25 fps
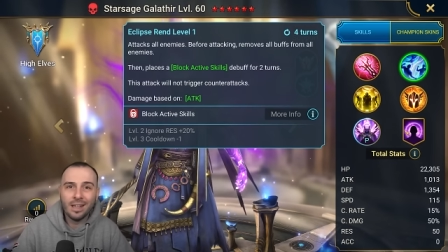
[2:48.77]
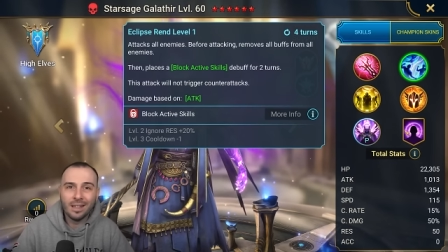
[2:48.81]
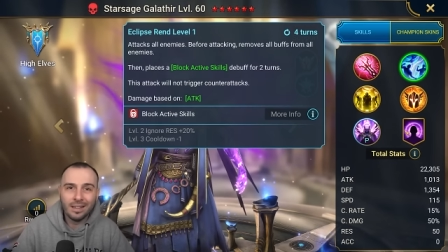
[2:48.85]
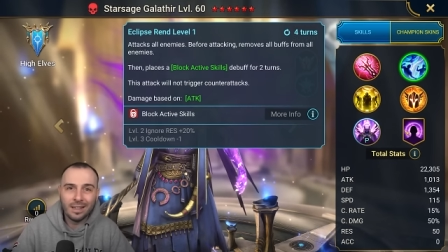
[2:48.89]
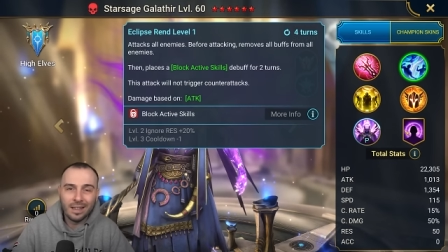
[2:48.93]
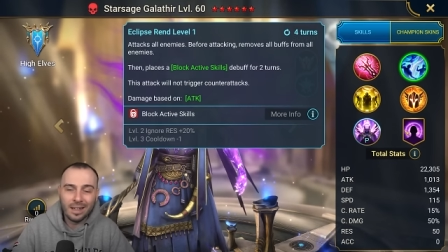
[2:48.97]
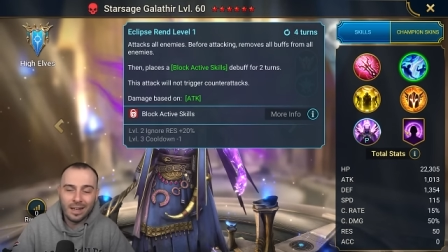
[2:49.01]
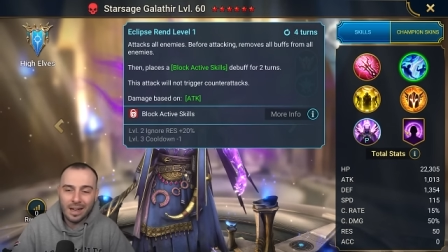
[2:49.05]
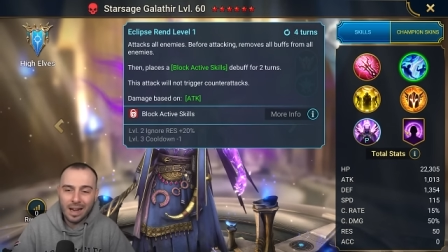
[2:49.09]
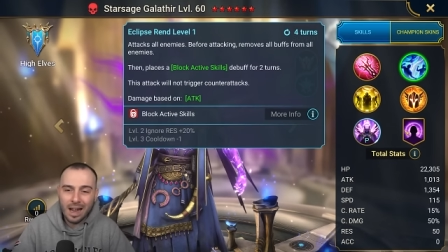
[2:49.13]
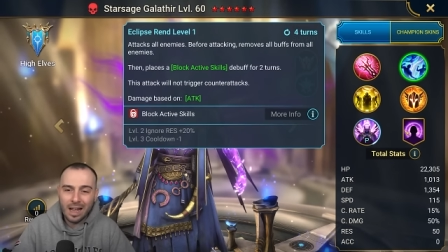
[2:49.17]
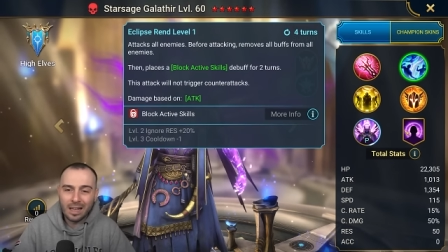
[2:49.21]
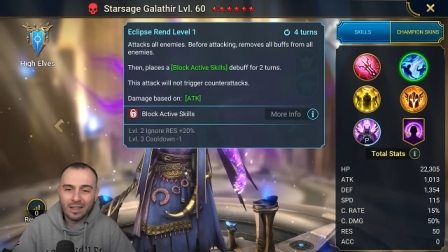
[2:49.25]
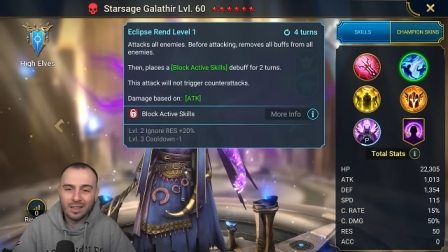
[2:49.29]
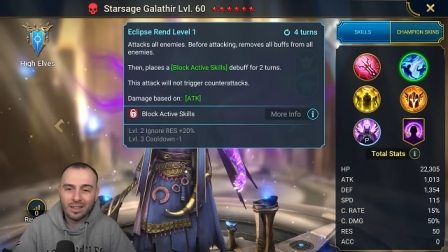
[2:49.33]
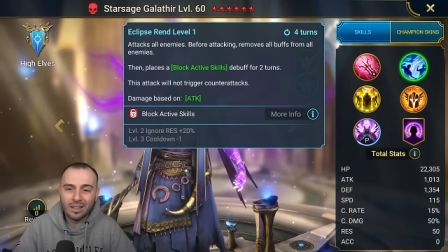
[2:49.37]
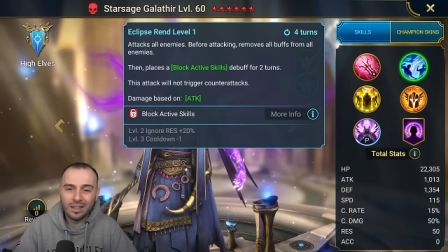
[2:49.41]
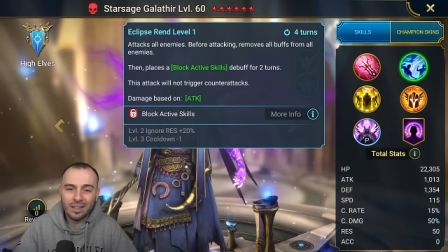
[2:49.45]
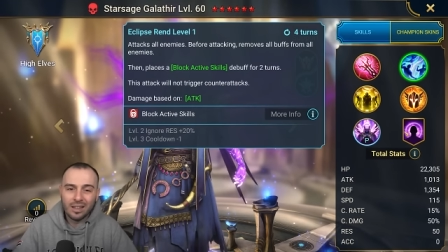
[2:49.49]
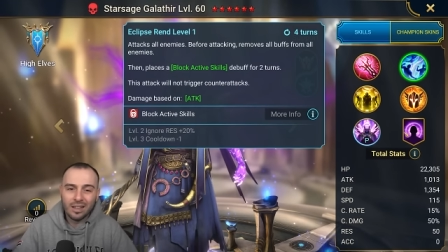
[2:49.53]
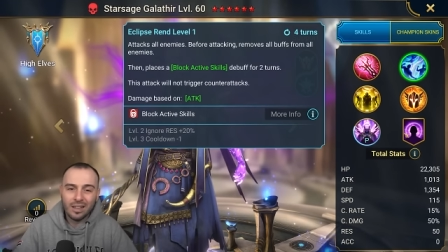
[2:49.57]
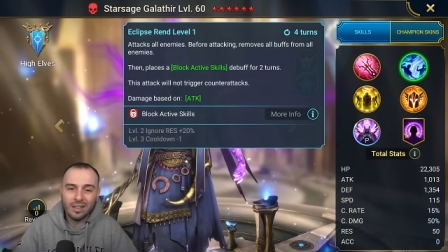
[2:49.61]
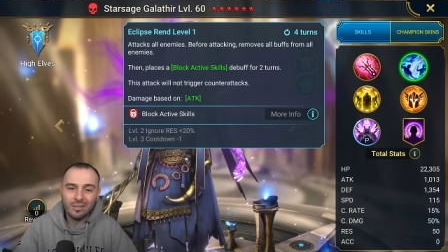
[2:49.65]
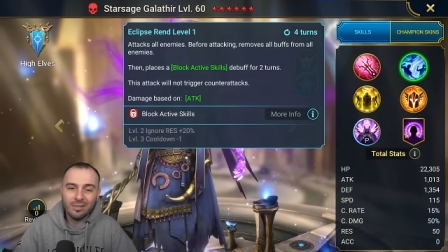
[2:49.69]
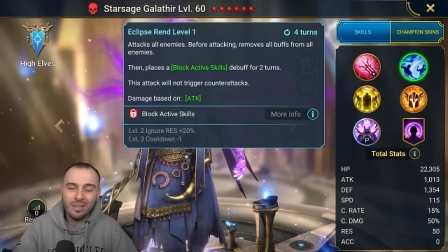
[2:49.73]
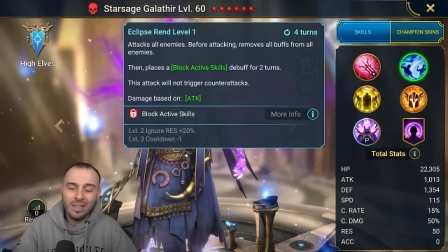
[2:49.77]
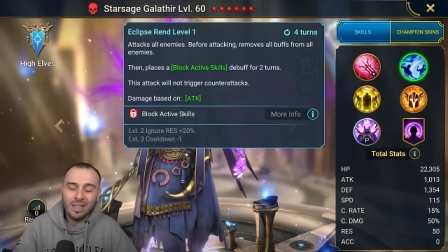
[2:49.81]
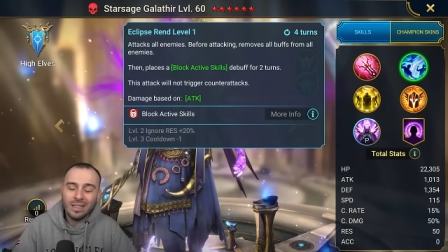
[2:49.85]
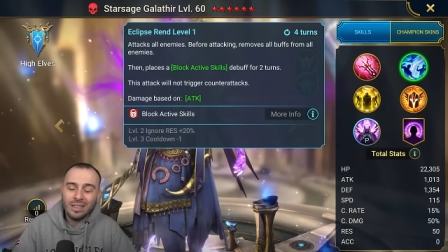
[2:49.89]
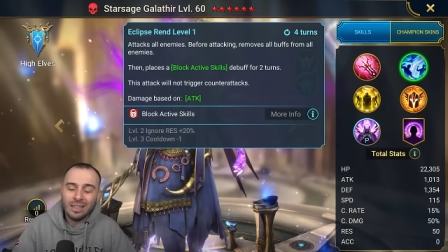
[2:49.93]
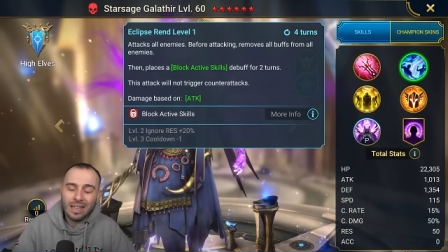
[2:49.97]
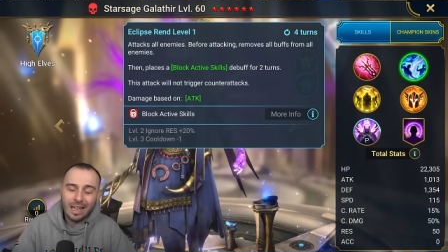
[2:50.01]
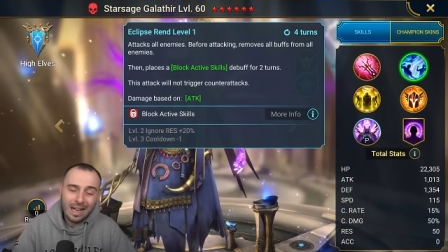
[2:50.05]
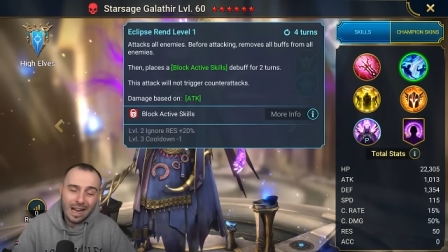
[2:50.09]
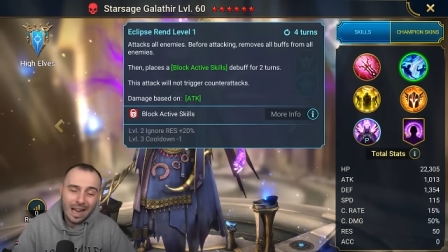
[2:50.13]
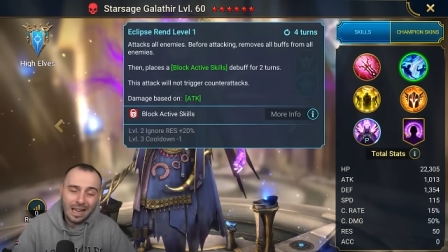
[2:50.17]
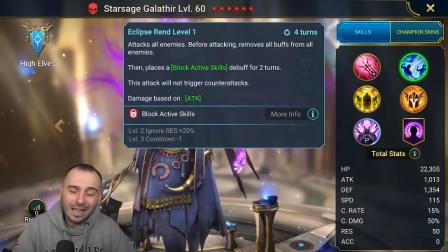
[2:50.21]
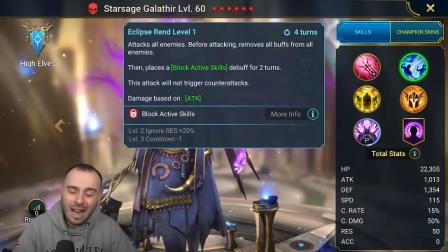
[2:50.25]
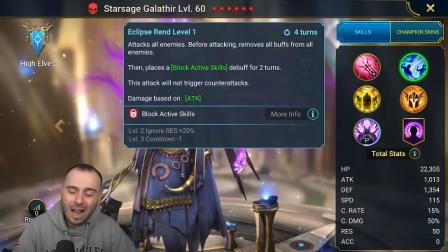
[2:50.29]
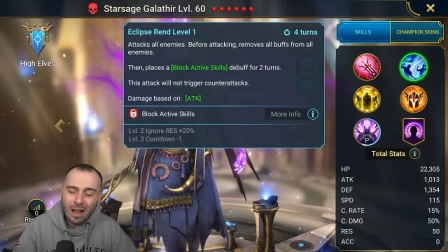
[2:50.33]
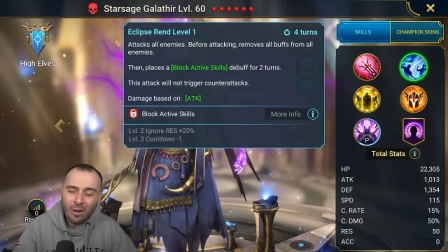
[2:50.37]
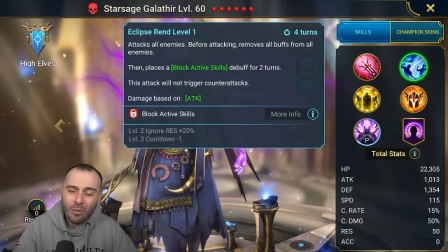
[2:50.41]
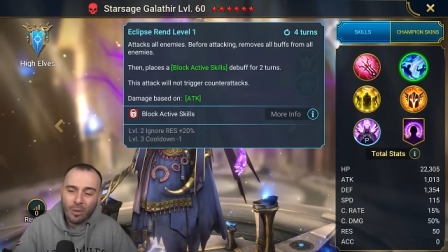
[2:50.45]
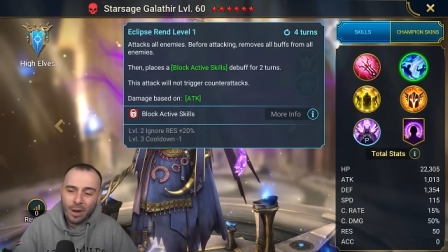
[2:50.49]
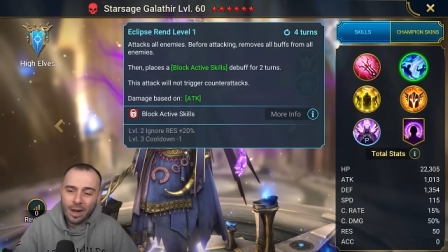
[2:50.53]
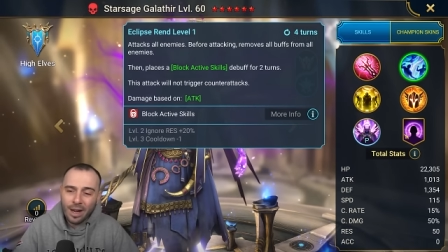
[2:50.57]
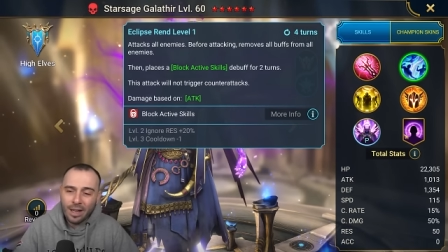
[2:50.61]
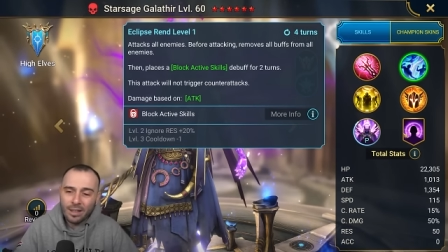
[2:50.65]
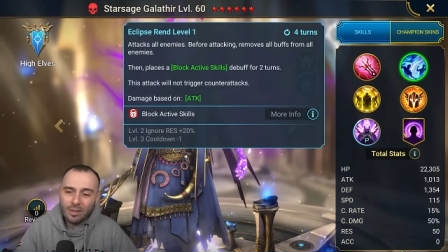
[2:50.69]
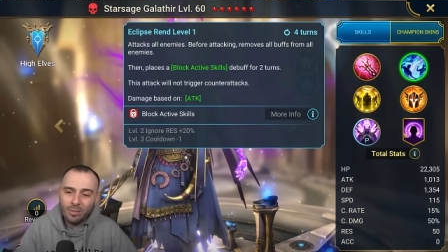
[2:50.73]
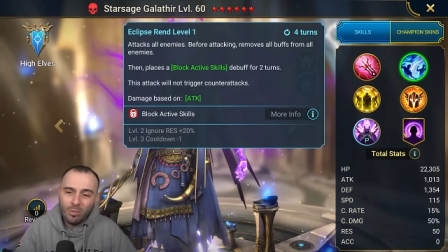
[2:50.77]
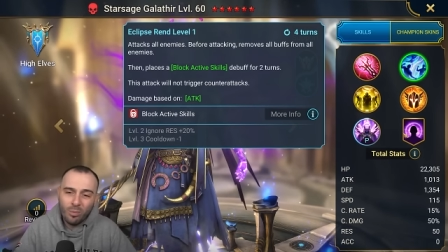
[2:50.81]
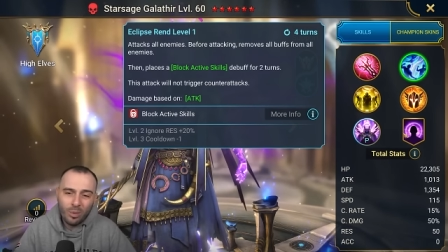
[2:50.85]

they're not uh, they're not that great.